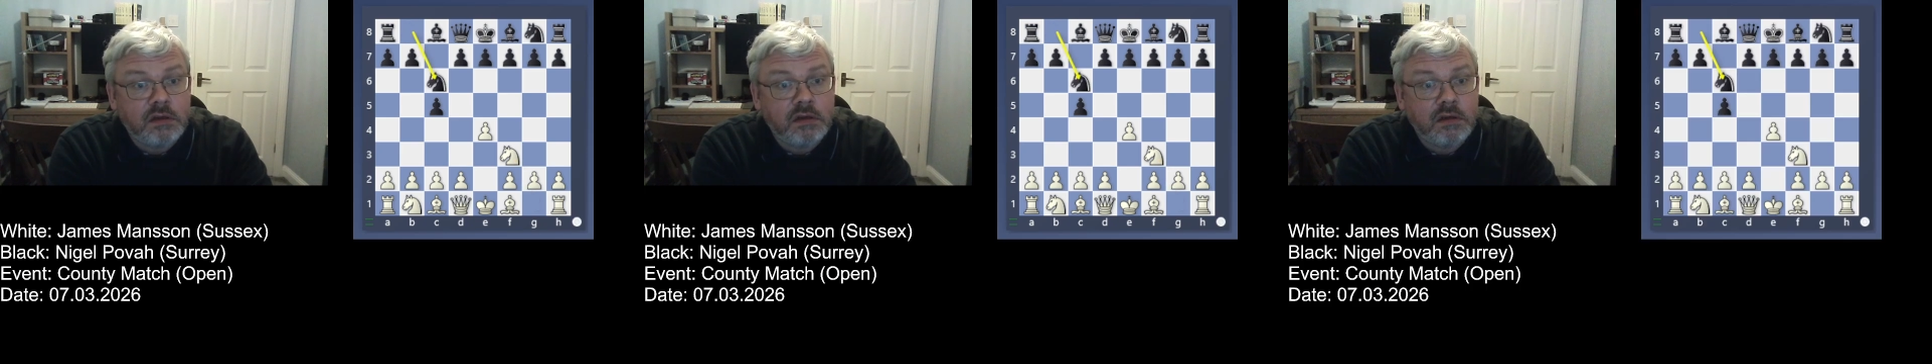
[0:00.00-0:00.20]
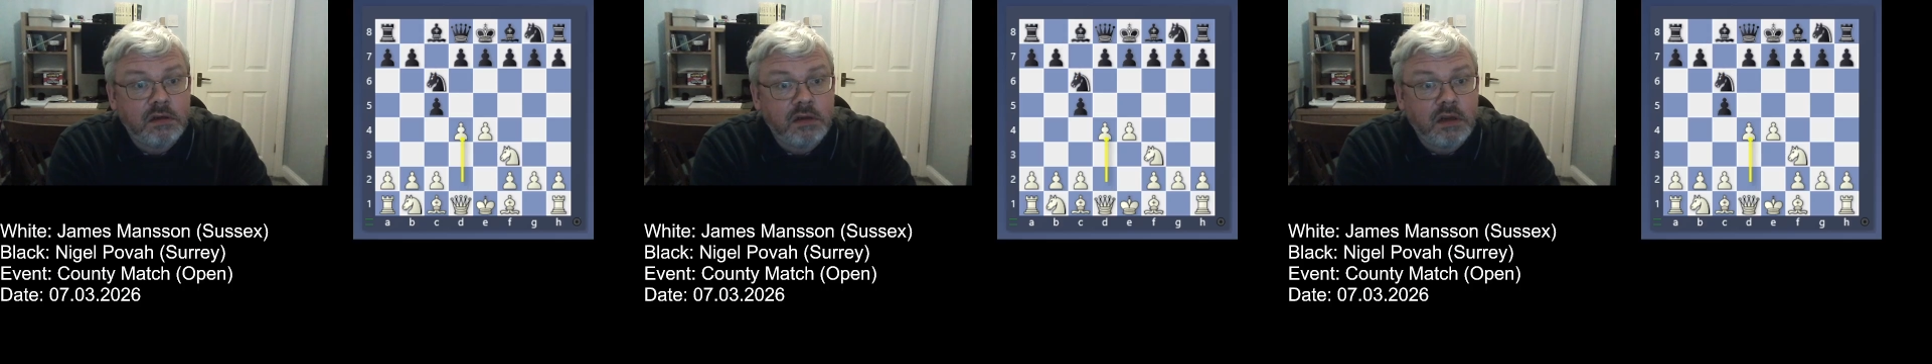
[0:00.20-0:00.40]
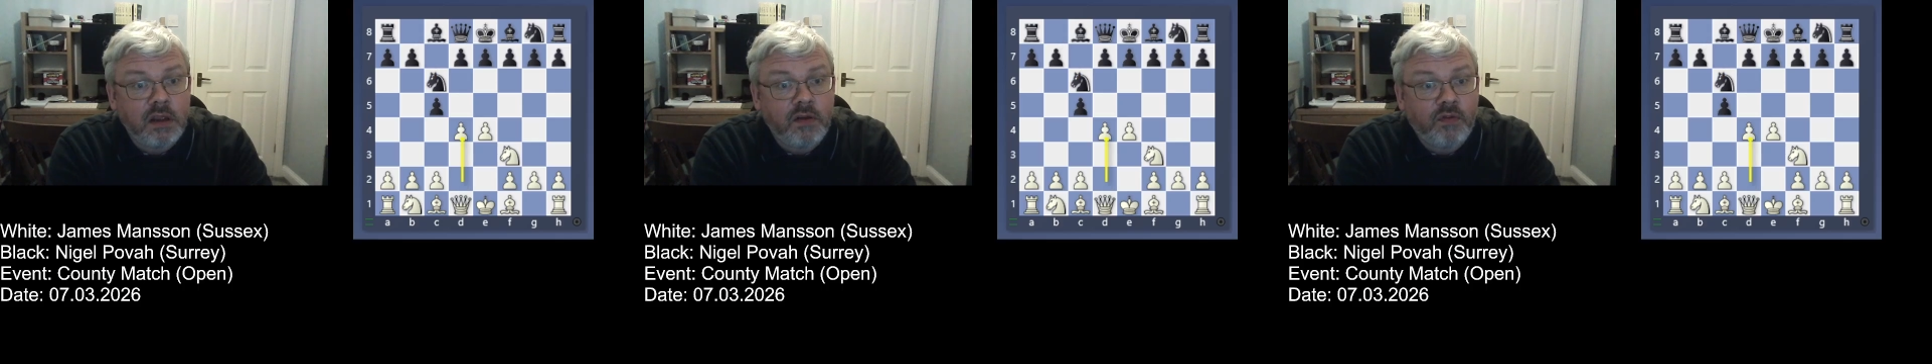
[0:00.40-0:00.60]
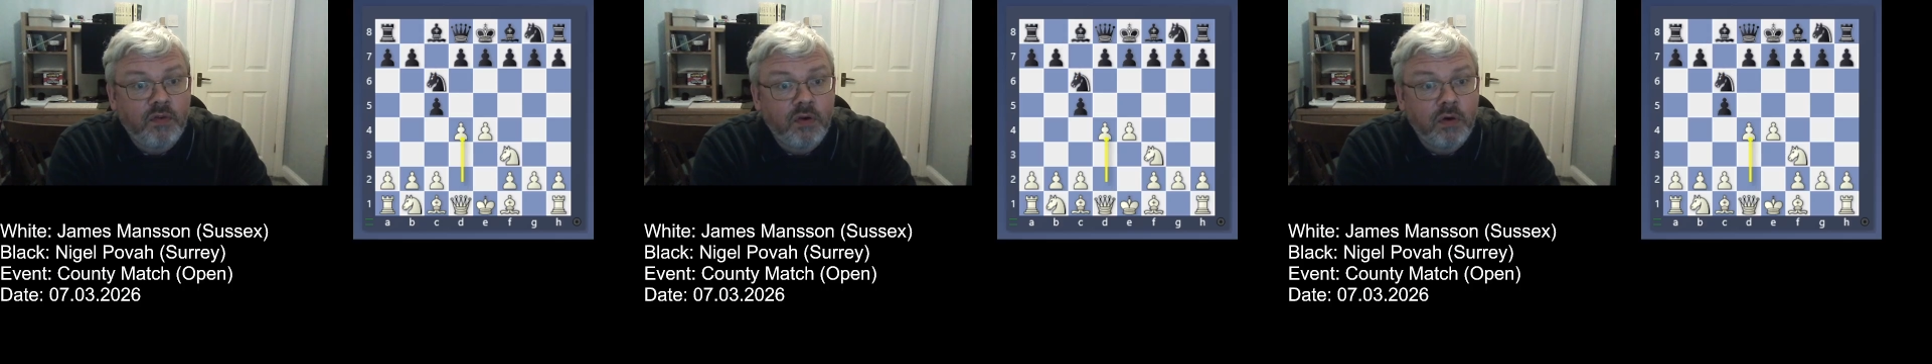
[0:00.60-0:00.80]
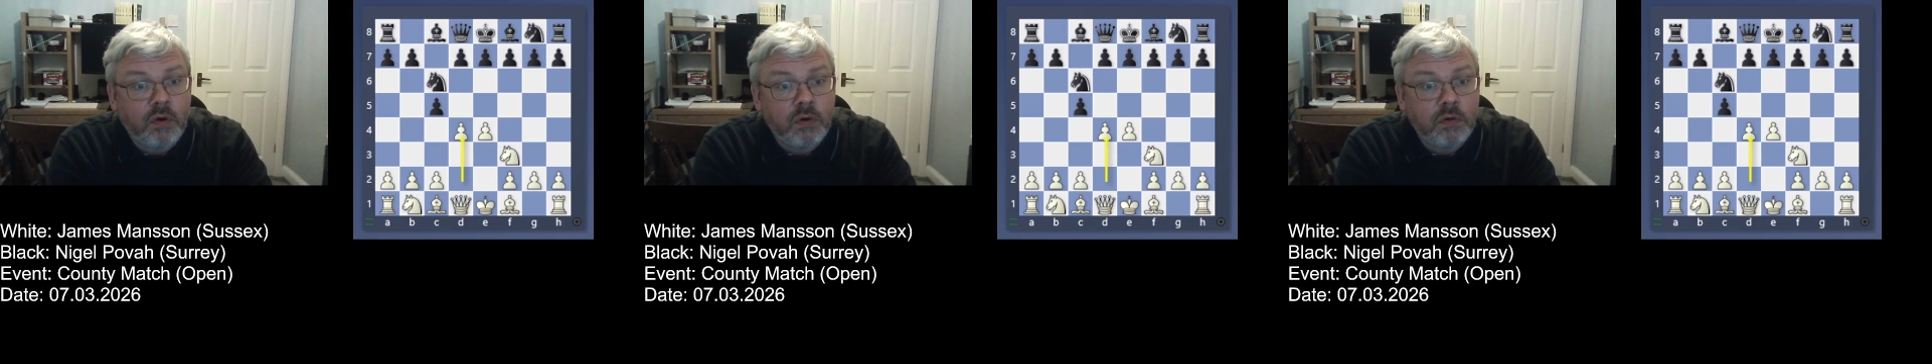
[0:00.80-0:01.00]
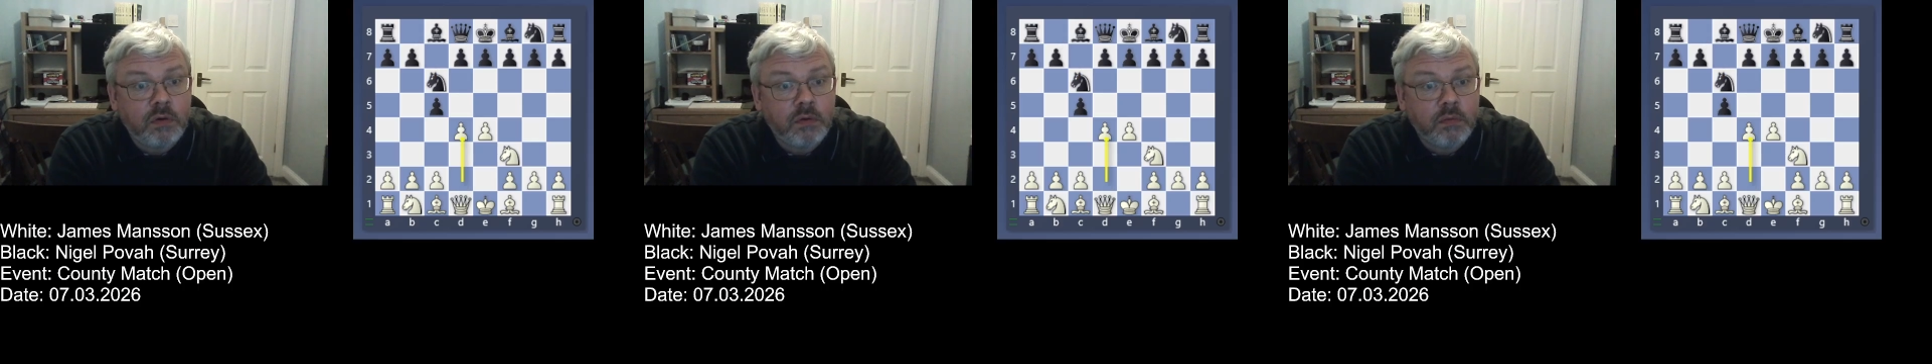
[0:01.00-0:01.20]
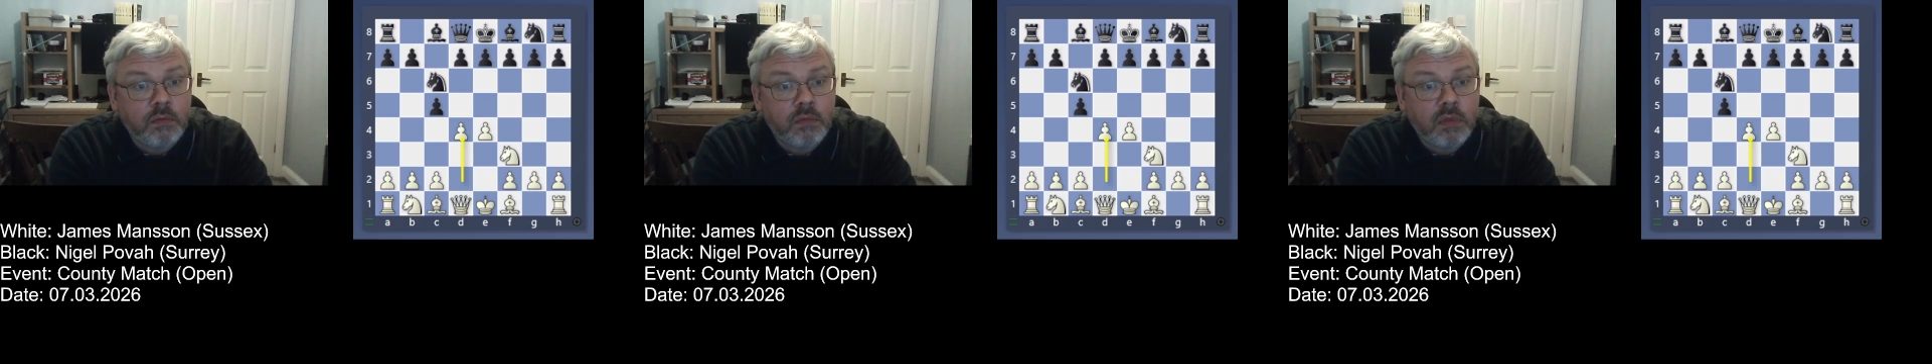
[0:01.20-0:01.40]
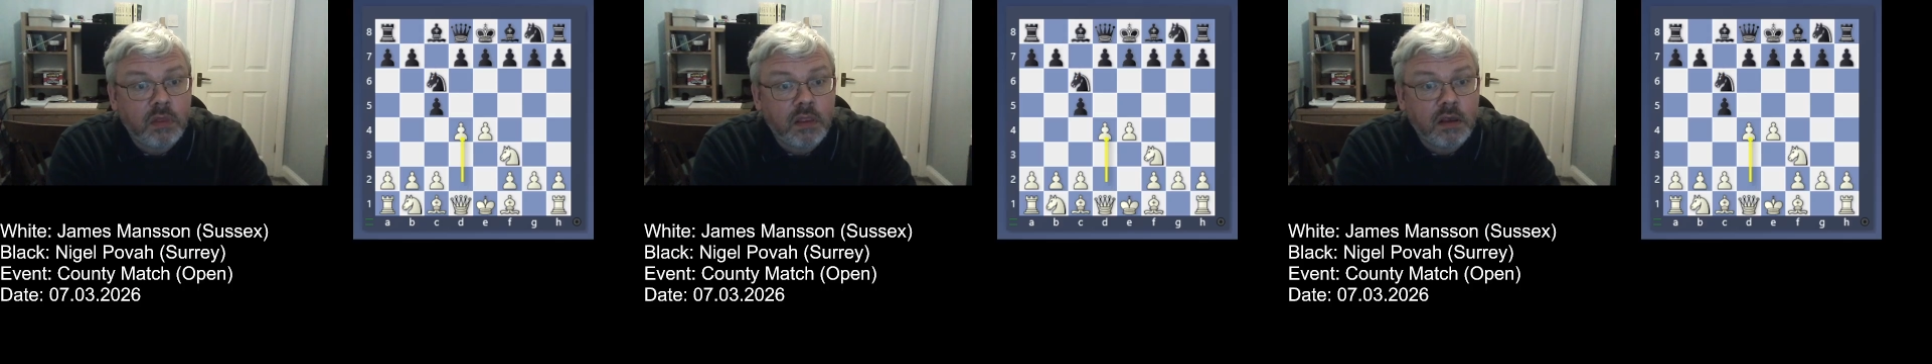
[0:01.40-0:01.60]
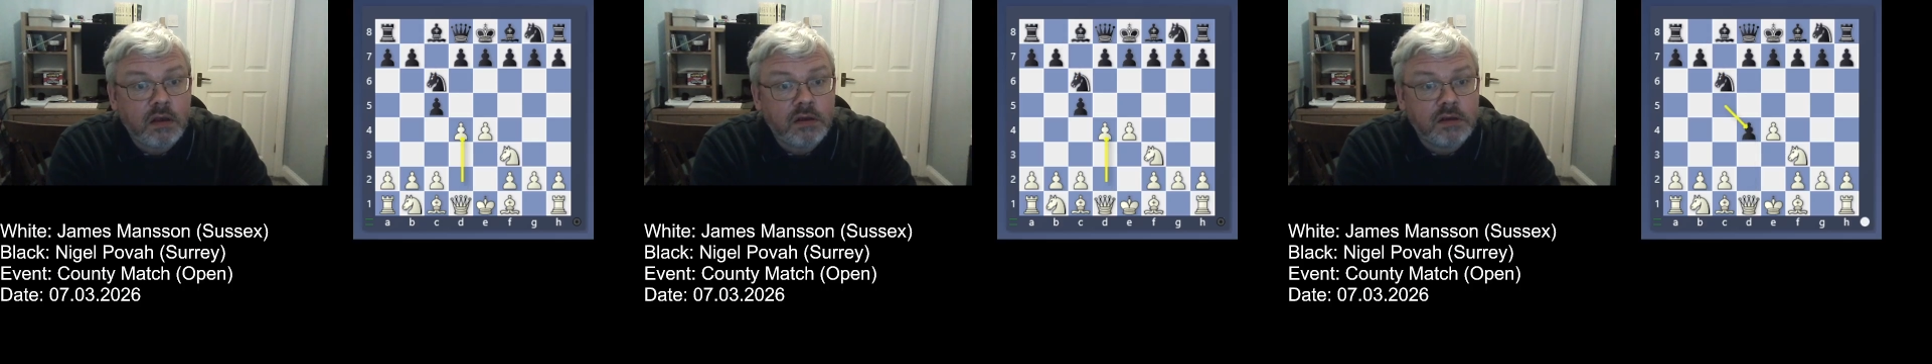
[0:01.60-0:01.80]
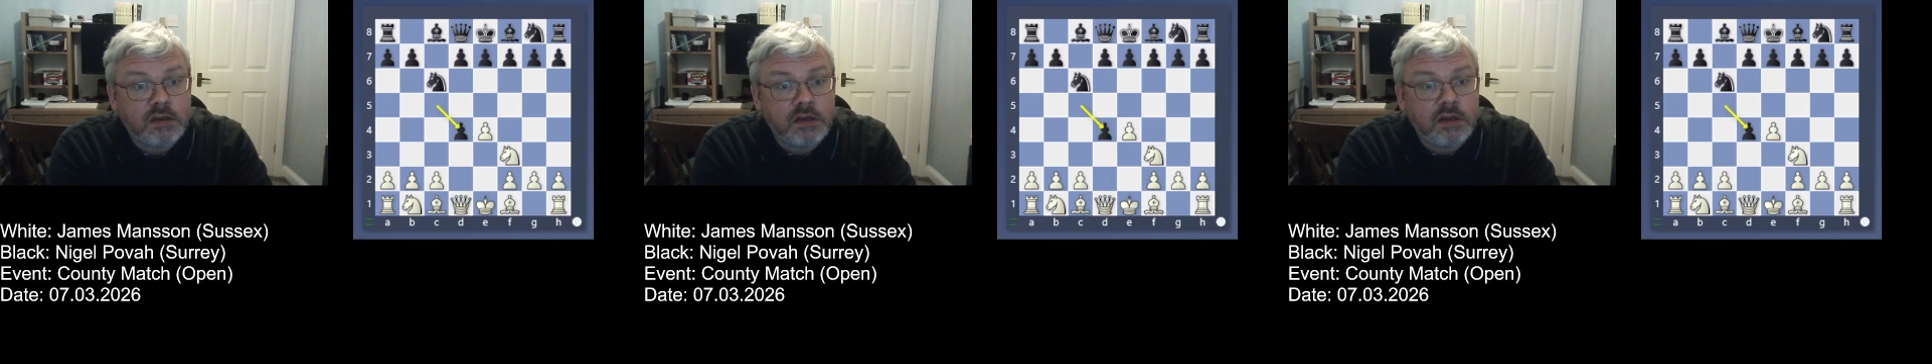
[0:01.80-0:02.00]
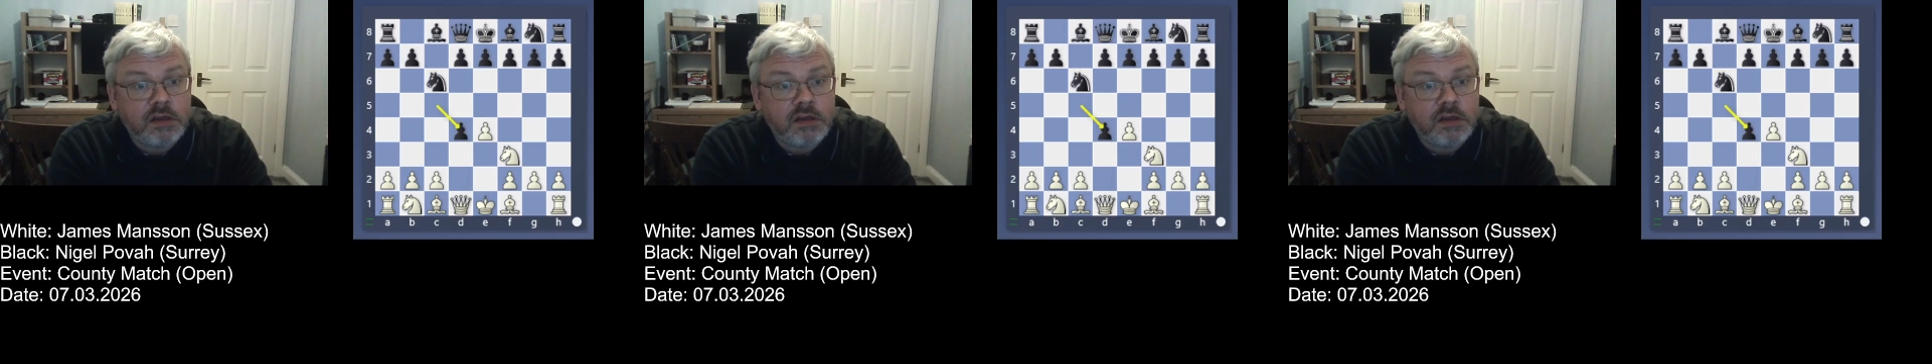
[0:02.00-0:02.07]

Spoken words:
d4, c